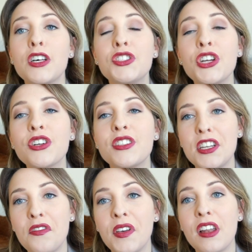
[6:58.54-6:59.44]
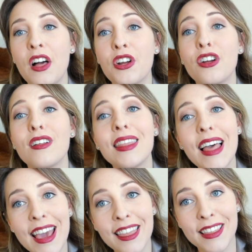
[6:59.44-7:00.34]
Does your significant other
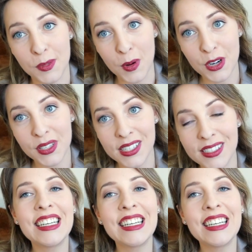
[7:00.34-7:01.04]
like this person?